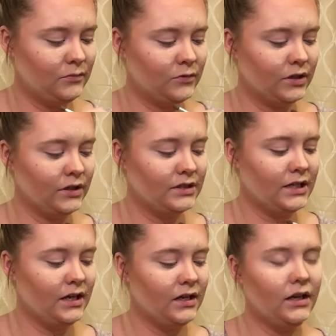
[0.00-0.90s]
We're gonna
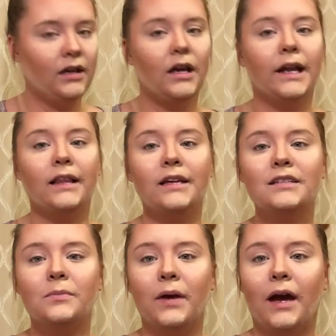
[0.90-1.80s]
take it, and I
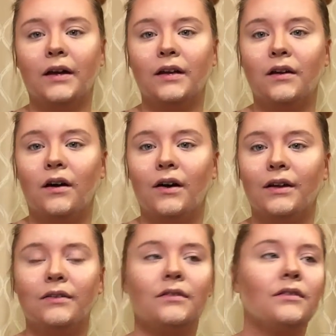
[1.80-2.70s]
like to pack it
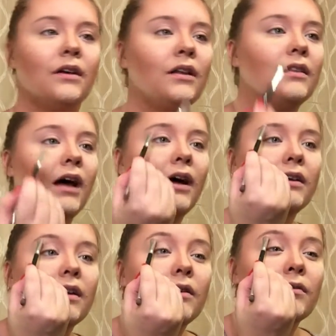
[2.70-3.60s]
on a
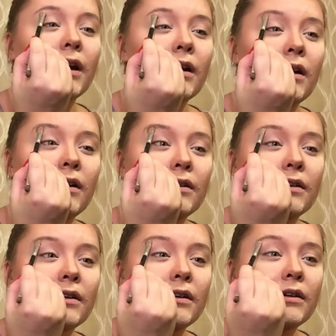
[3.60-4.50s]
lot right
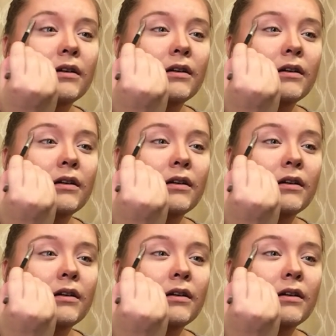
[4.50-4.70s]
under